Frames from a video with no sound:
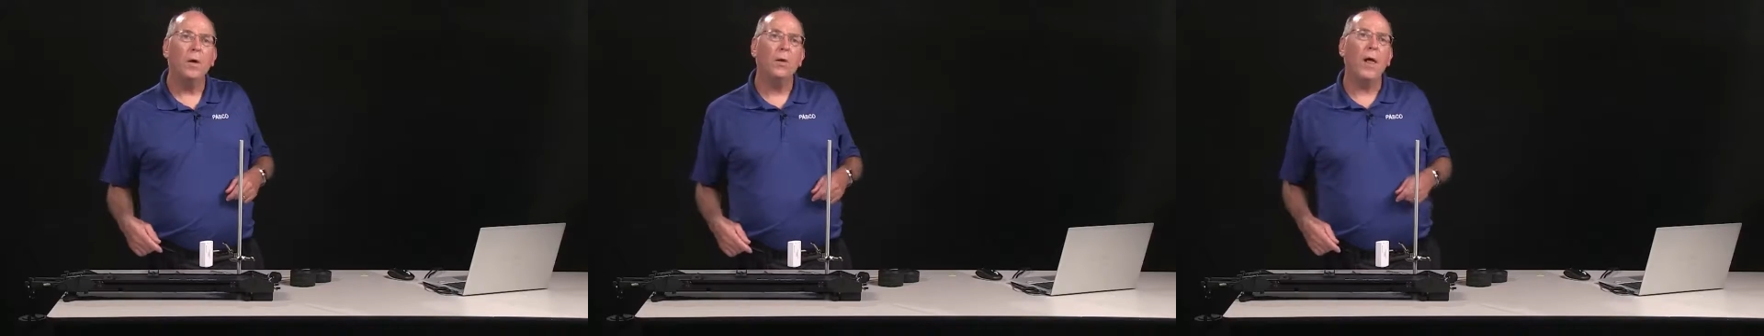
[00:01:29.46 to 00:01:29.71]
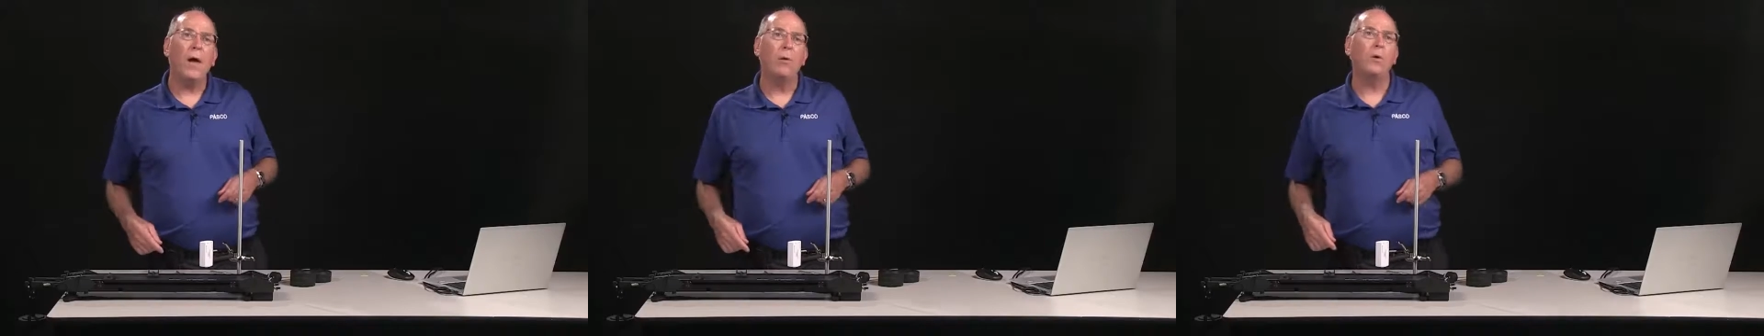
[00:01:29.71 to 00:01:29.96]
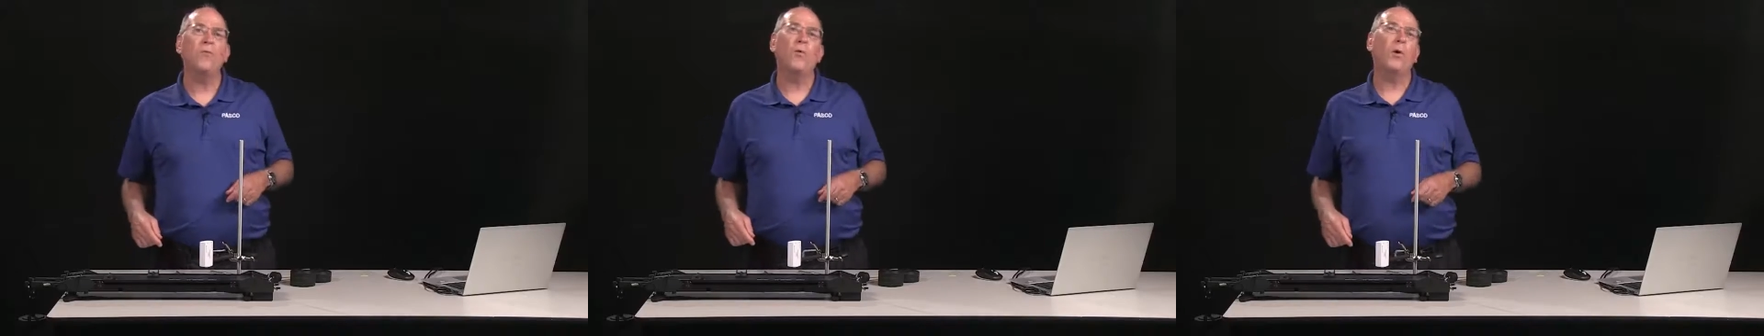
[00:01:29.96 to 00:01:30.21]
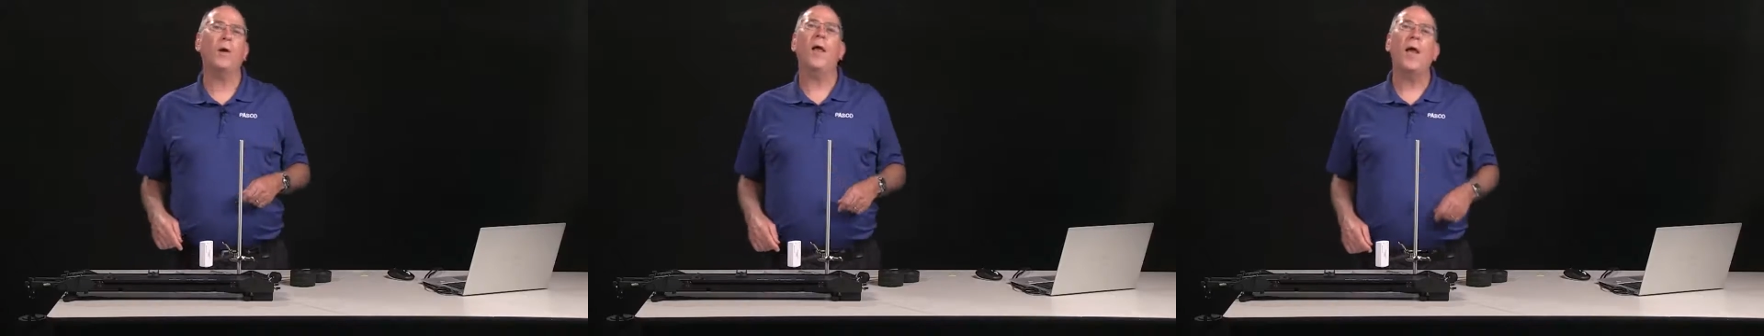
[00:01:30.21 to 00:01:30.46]
allowing
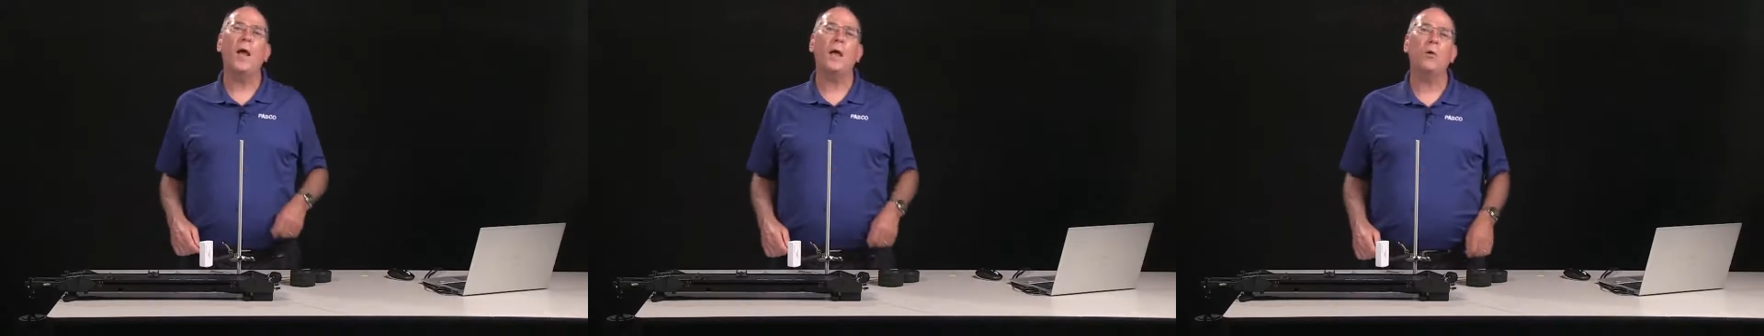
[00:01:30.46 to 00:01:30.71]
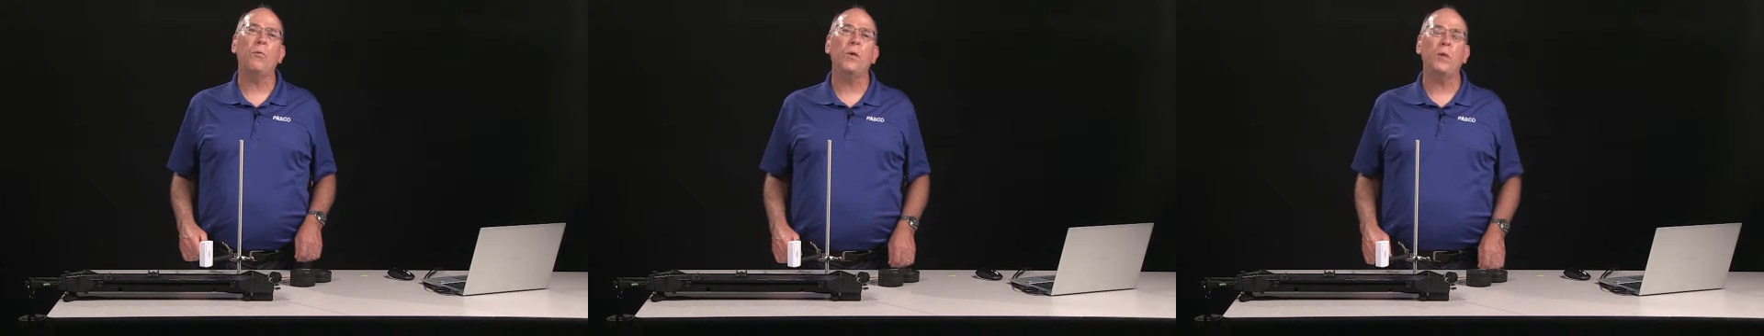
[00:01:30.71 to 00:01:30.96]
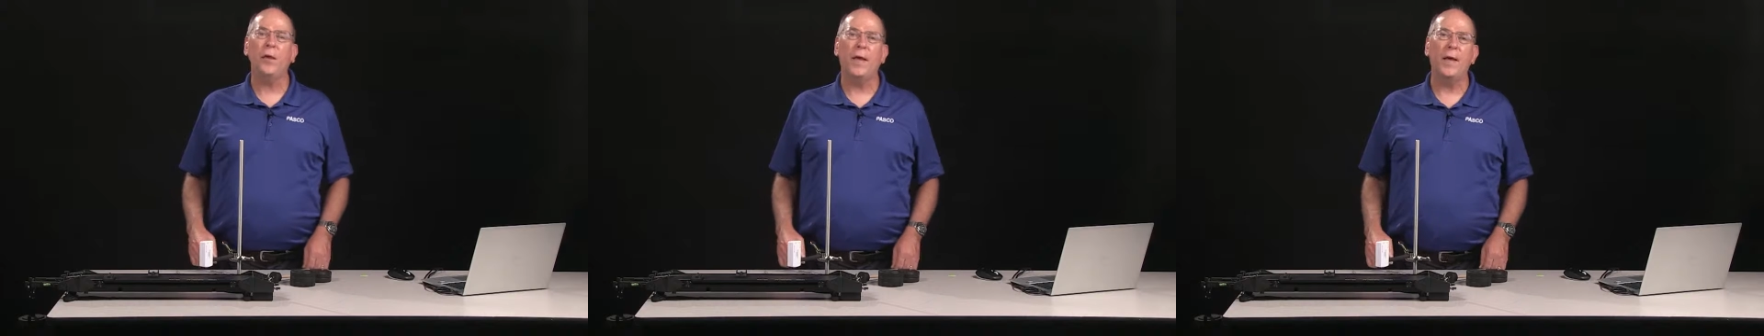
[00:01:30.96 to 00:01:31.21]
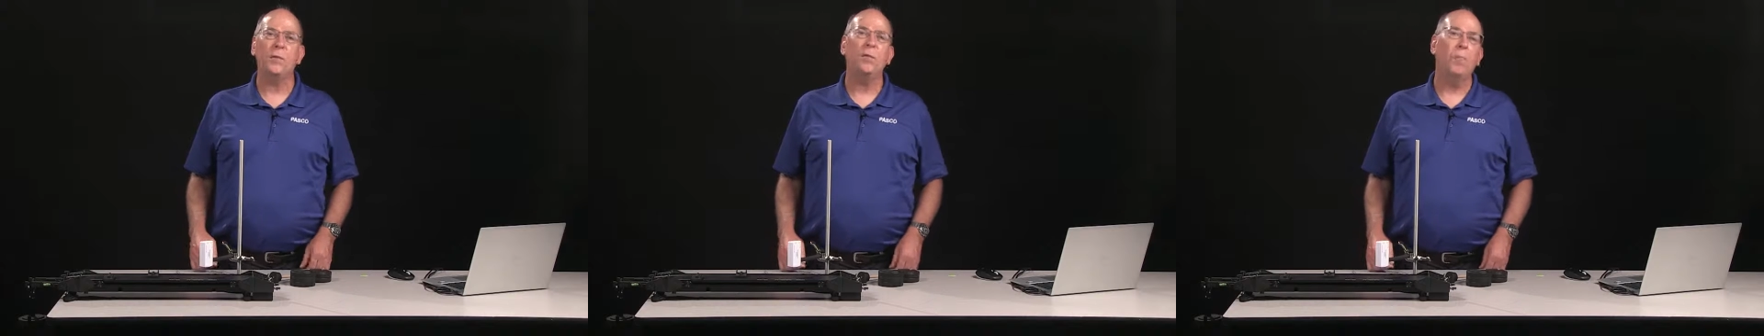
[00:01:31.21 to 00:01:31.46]
for an accurate
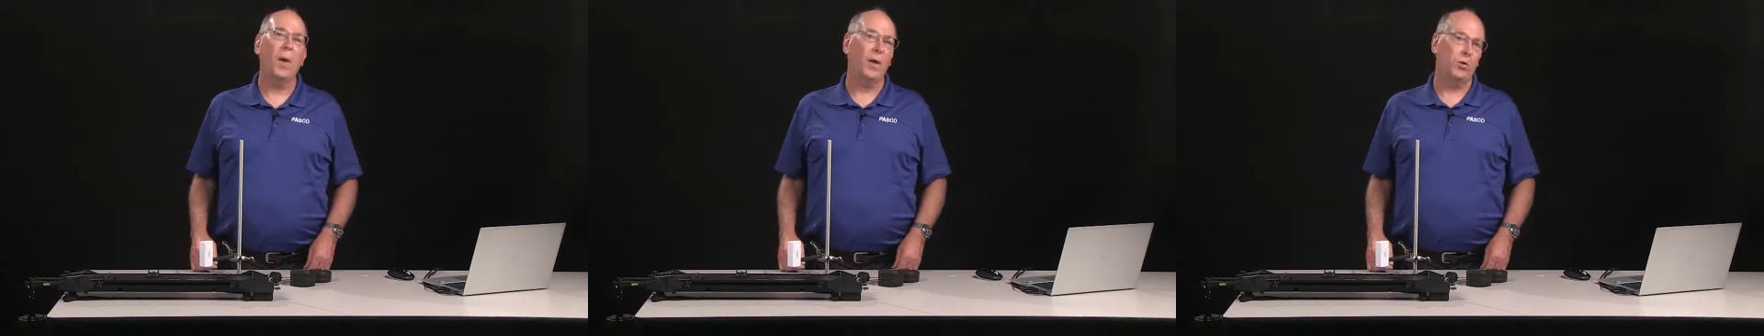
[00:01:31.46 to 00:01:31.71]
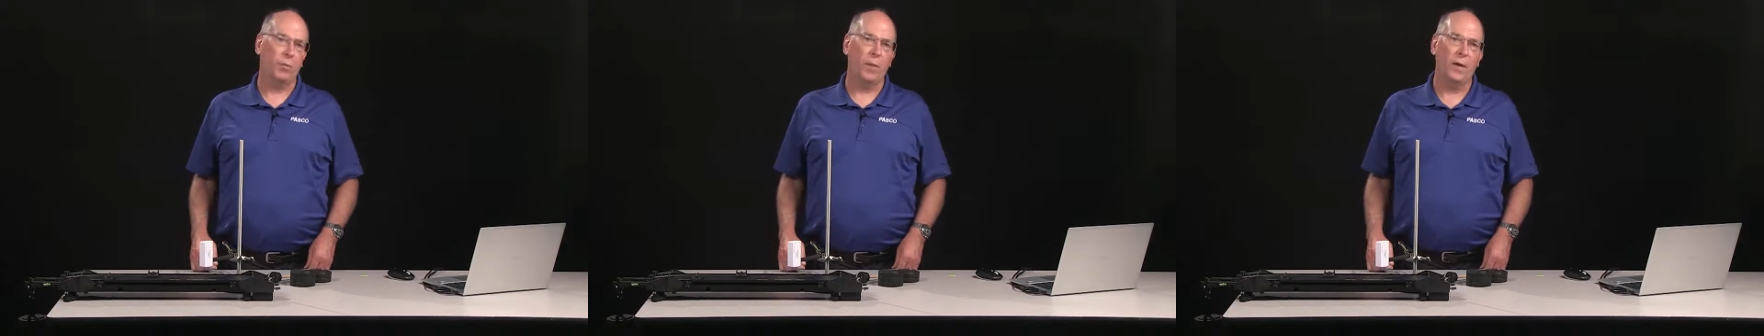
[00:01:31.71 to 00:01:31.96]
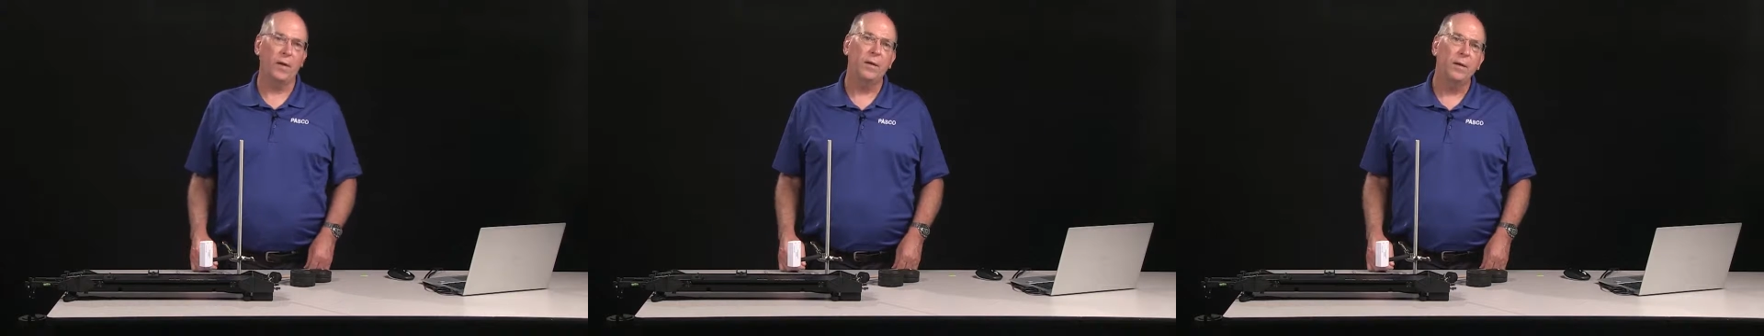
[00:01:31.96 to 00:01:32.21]
length measurement.